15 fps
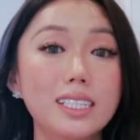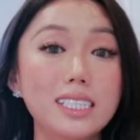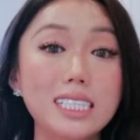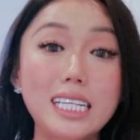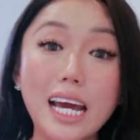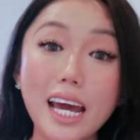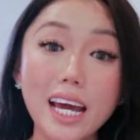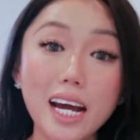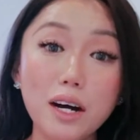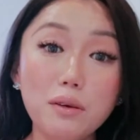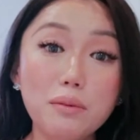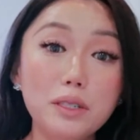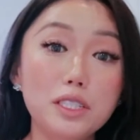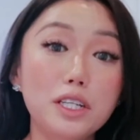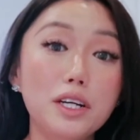Today I'll
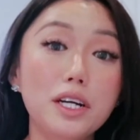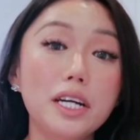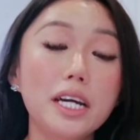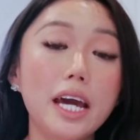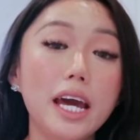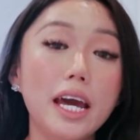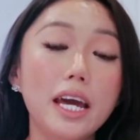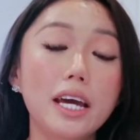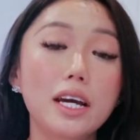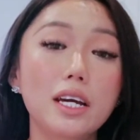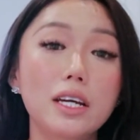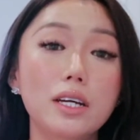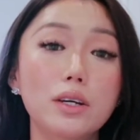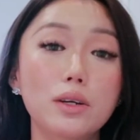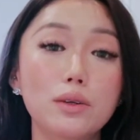be sharing
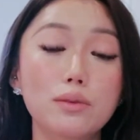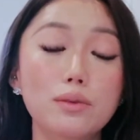a